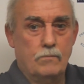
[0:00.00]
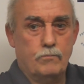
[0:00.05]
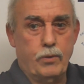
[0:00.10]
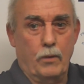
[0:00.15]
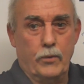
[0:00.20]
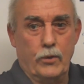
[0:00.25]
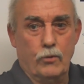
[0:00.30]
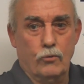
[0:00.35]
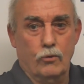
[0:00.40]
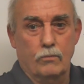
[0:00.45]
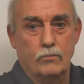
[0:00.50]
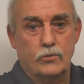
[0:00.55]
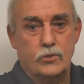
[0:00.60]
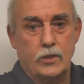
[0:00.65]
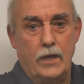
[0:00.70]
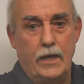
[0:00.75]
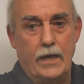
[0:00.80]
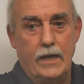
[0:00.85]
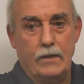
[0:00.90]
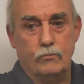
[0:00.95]
Probably the open
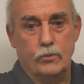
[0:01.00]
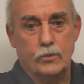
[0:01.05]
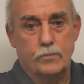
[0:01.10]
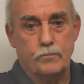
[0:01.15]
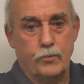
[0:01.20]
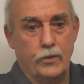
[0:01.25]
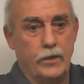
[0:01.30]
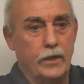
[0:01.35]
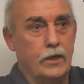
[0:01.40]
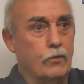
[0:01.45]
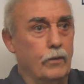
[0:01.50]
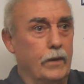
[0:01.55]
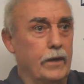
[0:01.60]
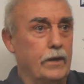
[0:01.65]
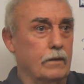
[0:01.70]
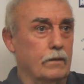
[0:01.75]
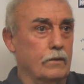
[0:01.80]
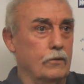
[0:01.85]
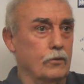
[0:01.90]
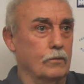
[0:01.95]
side was pretty
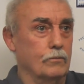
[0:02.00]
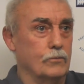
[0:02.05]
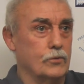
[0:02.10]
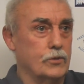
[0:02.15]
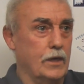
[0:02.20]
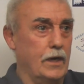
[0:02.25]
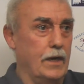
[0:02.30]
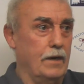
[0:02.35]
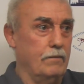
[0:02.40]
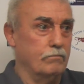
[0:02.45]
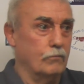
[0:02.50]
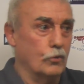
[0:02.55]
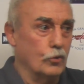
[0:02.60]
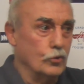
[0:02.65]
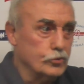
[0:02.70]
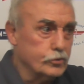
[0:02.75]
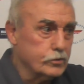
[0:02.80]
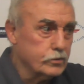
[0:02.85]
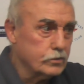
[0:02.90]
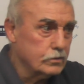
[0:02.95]
quick. The open side,
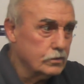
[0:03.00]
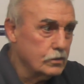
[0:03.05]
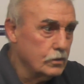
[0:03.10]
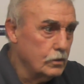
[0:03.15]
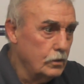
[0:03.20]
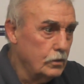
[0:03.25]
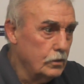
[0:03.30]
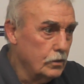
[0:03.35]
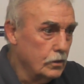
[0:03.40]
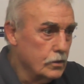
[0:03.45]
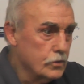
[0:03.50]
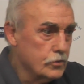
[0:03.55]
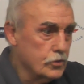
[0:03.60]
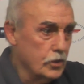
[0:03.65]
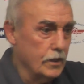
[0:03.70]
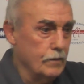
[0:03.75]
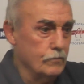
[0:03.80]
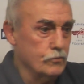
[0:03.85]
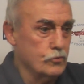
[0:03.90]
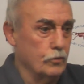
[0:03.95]
most
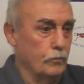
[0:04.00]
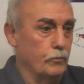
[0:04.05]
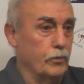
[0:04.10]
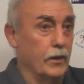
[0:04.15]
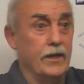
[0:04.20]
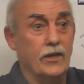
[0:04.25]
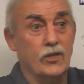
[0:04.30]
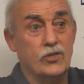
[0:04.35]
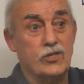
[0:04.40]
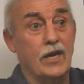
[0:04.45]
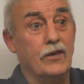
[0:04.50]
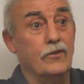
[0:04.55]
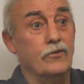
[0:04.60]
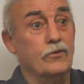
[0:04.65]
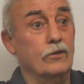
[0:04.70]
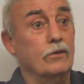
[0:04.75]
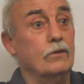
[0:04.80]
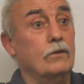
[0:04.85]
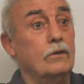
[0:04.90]
teams could play in the centre.